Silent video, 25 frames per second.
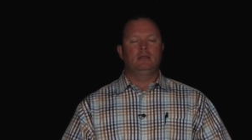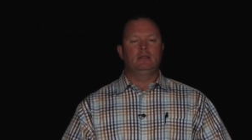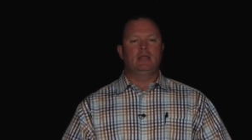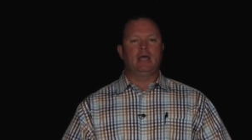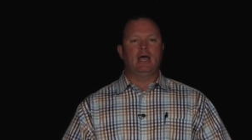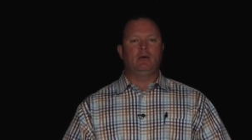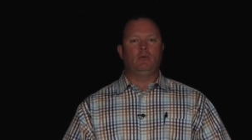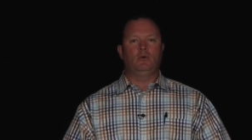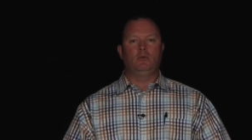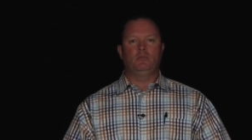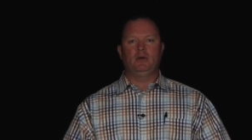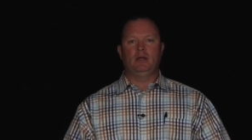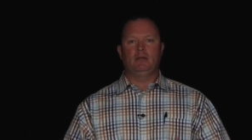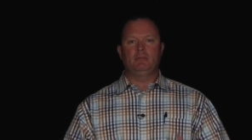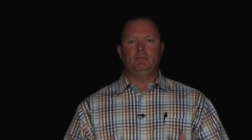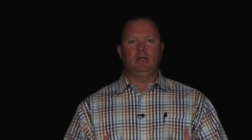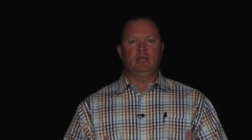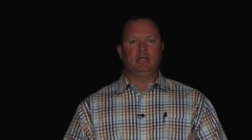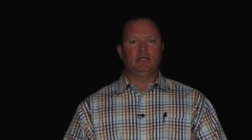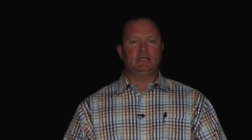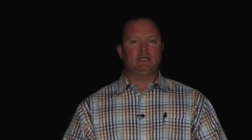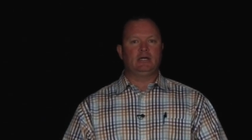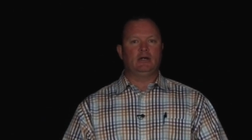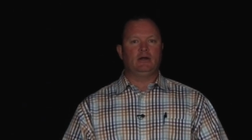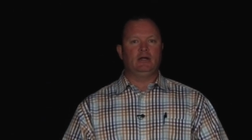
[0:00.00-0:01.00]
That will bring
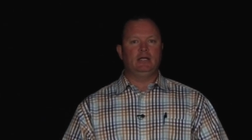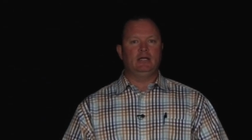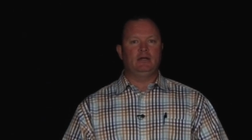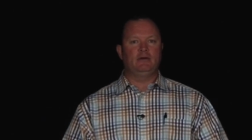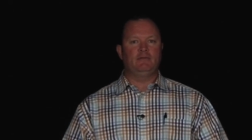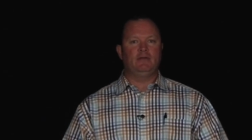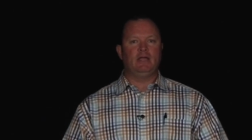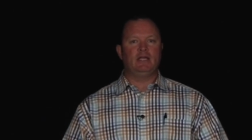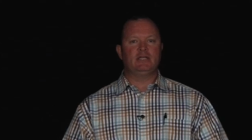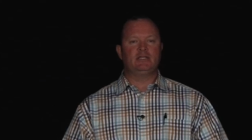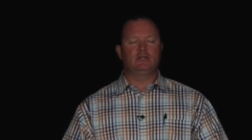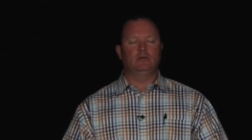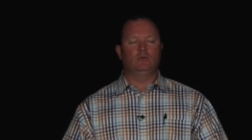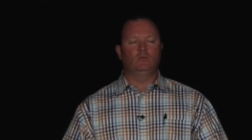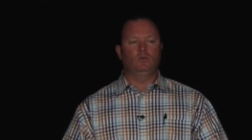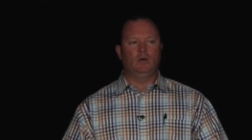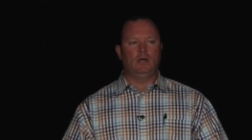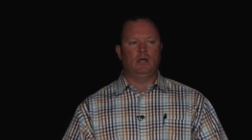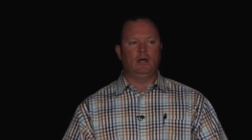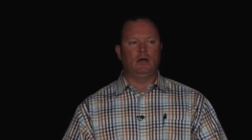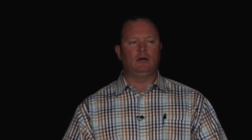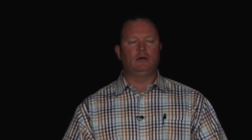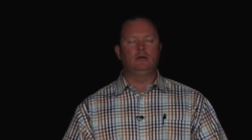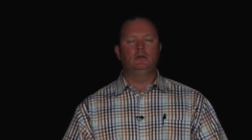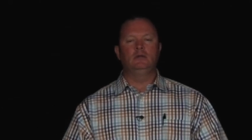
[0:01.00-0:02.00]
military intervention.
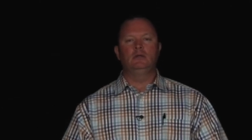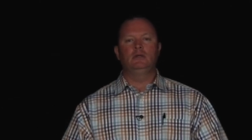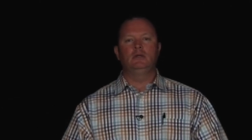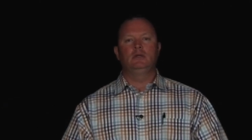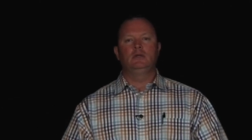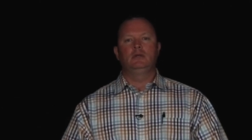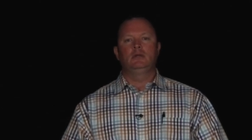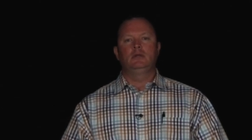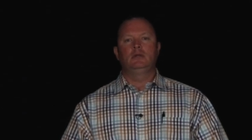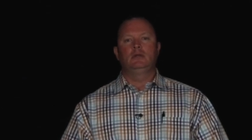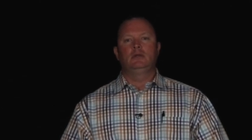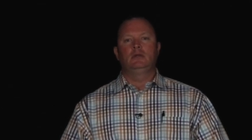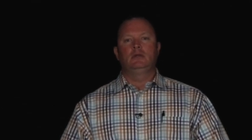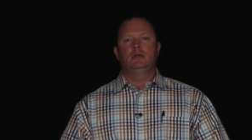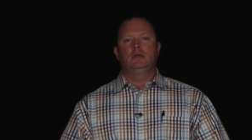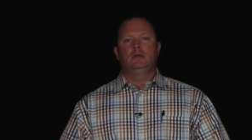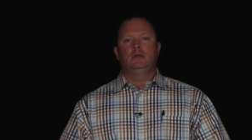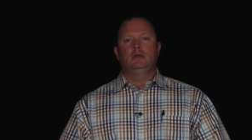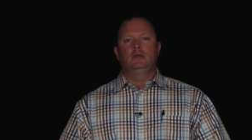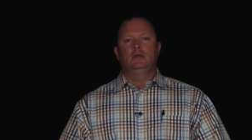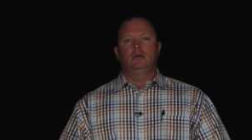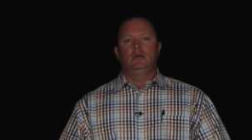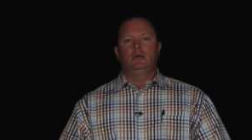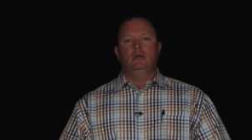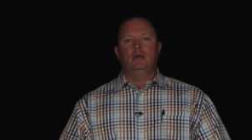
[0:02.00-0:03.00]
Well,
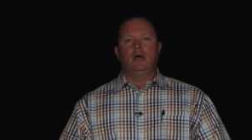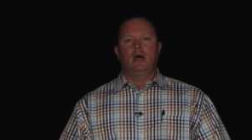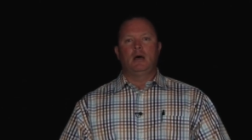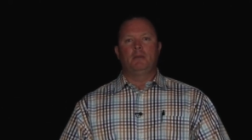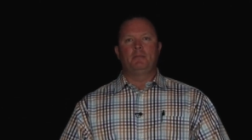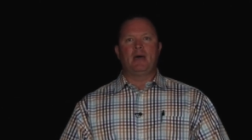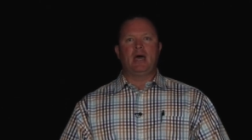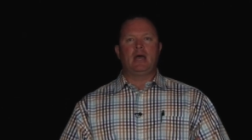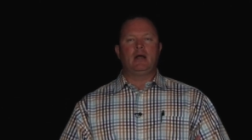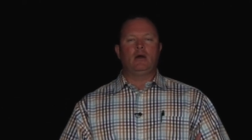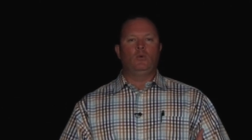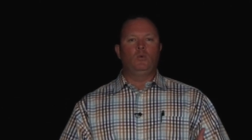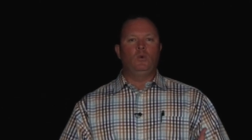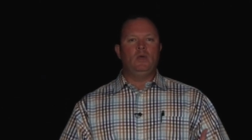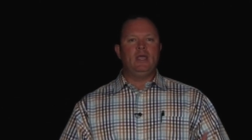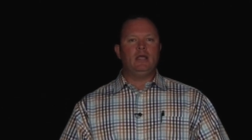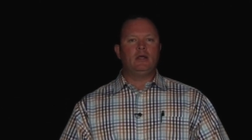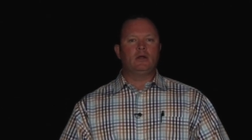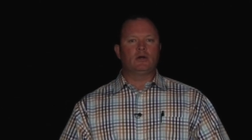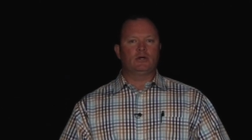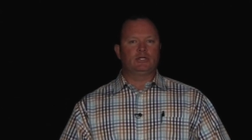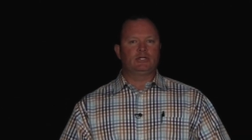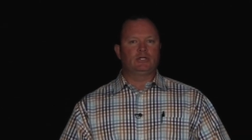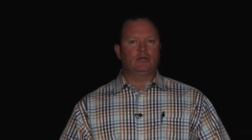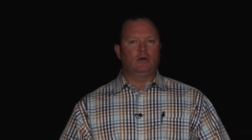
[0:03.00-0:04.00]
about a
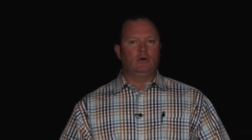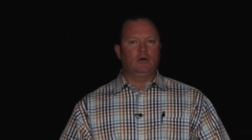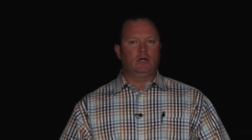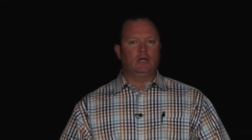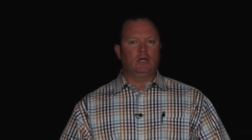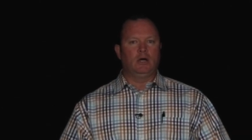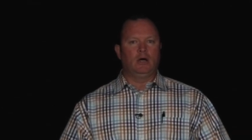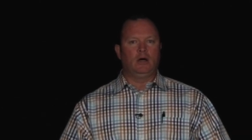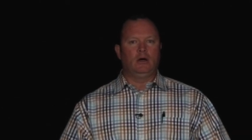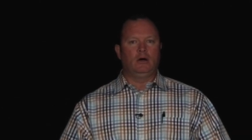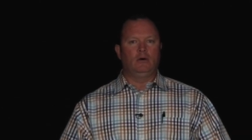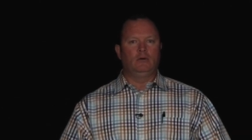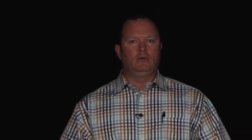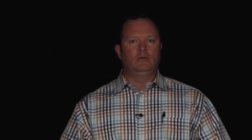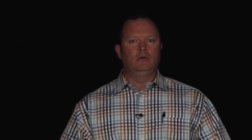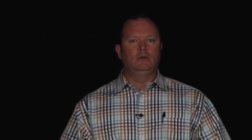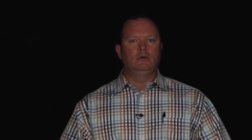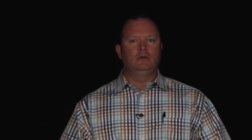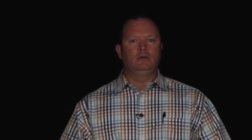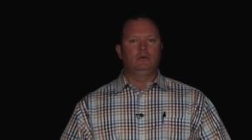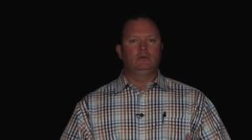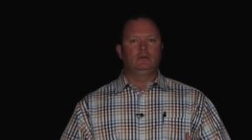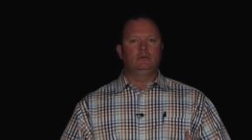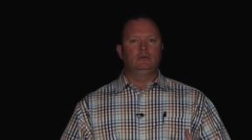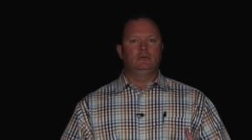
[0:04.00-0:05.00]
week or so
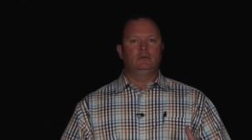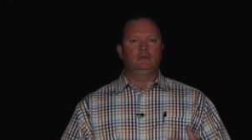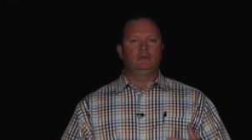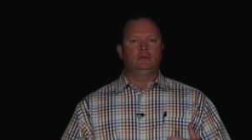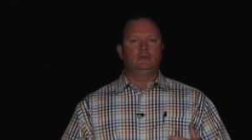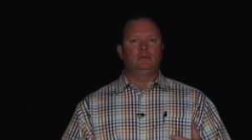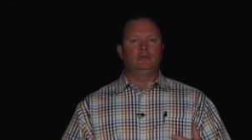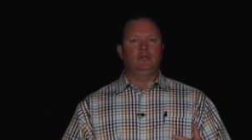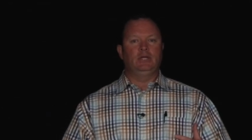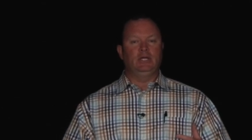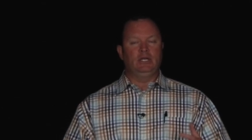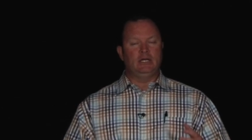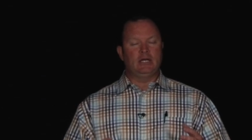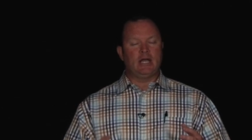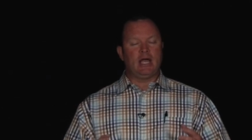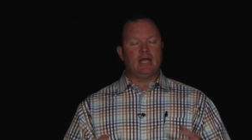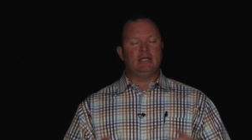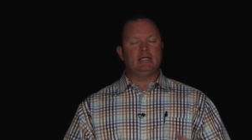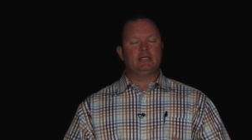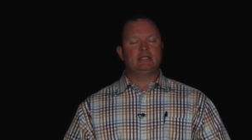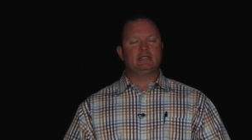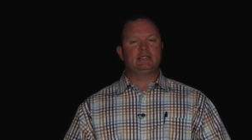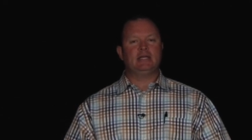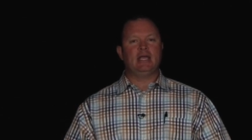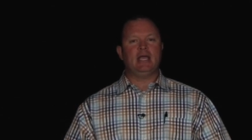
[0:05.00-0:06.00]
ago, the
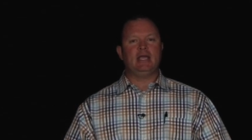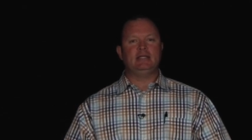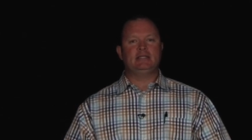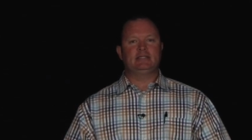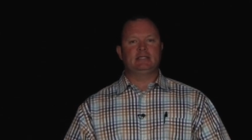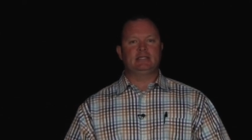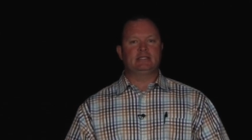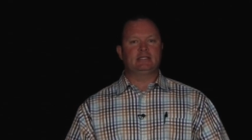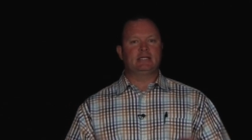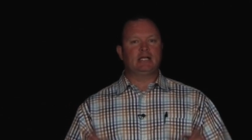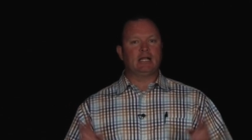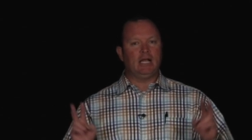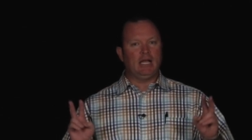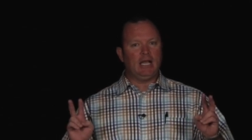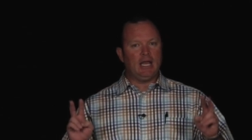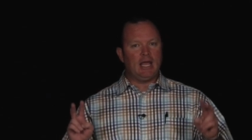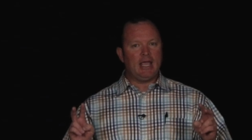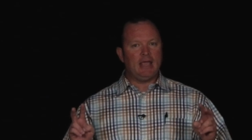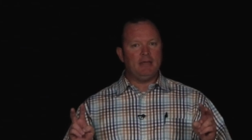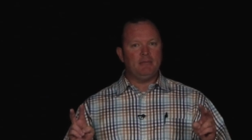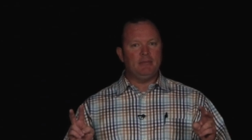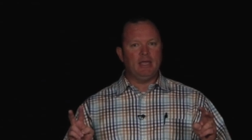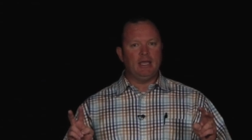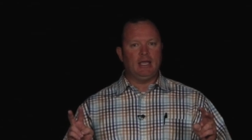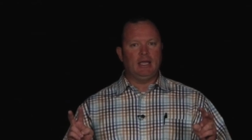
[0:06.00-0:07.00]
United States is
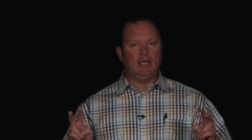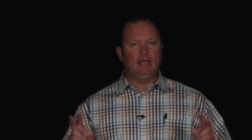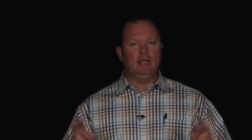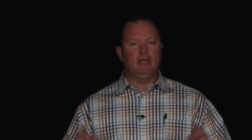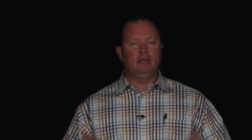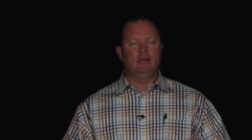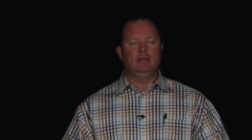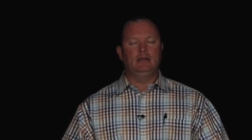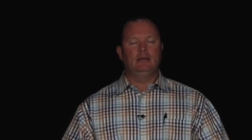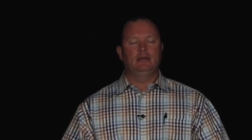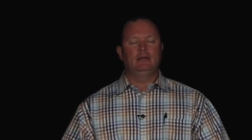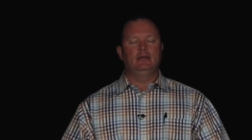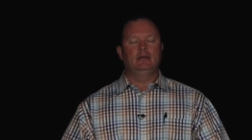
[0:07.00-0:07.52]
claiming